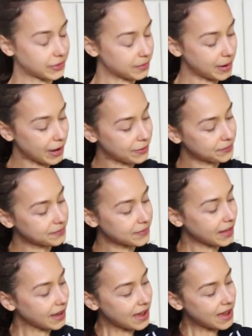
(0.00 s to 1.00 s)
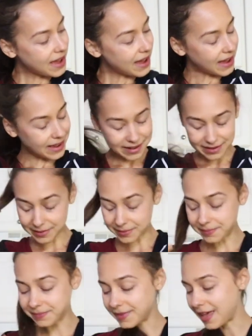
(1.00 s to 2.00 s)
them out.
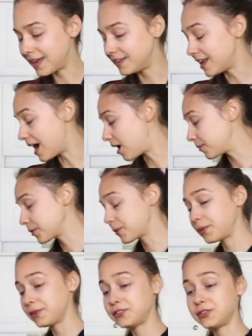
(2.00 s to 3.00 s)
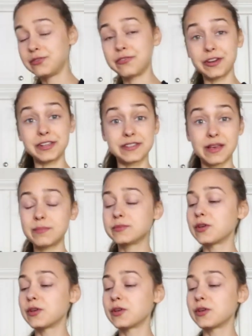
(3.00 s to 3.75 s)
And now I'm going to freeze them.